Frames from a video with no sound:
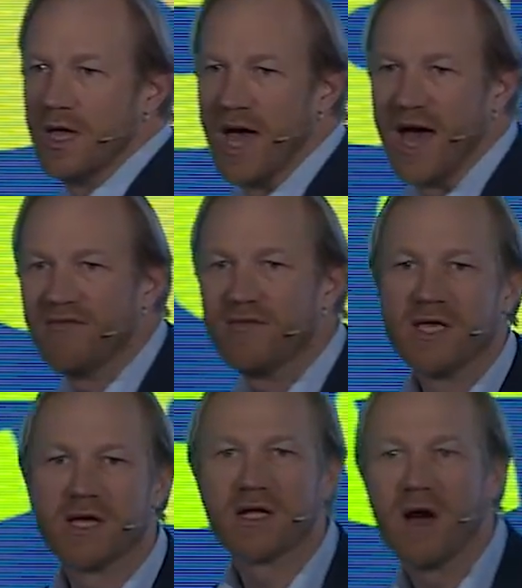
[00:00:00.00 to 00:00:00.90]

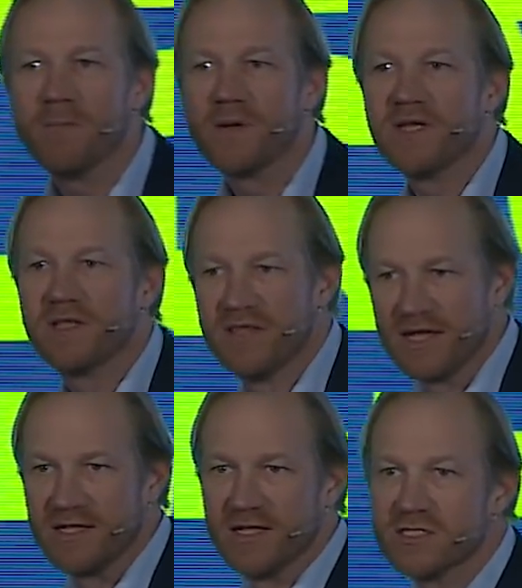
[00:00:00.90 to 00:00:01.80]
having a company
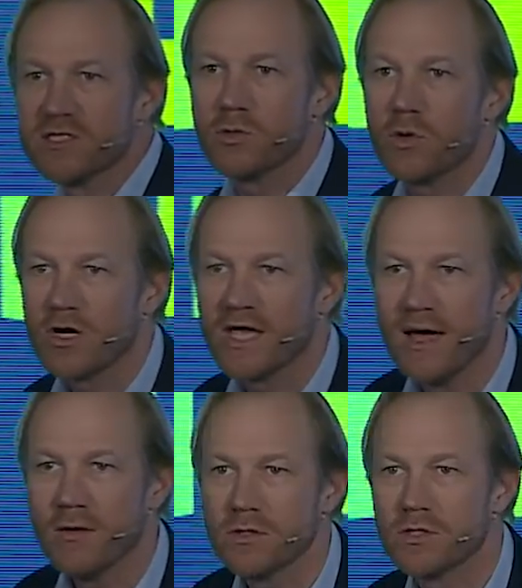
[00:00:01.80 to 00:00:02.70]
that doesn't work
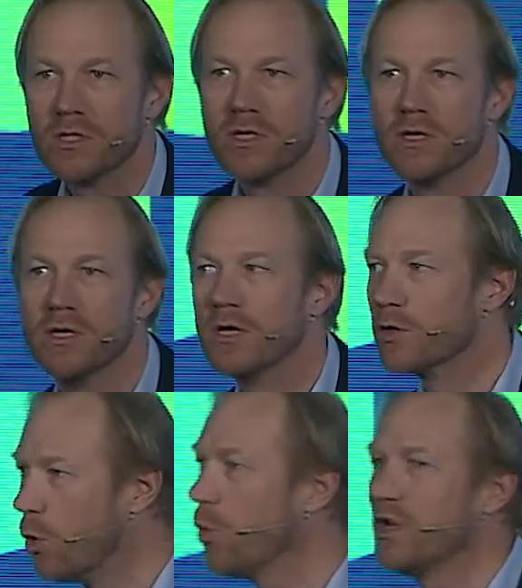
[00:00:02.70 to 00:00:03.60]
out,
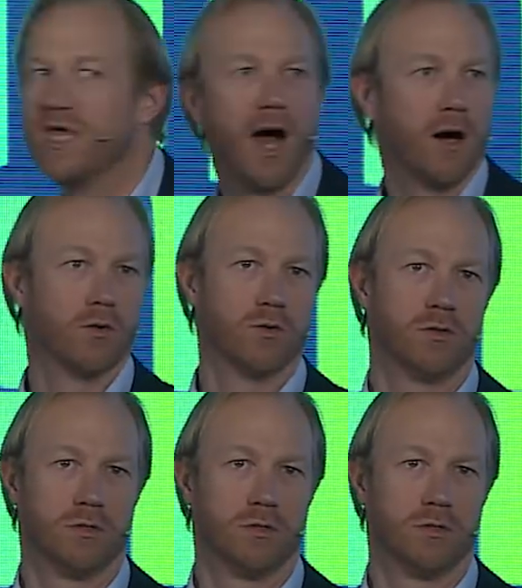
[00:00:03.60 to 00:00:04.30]
call Yahoo.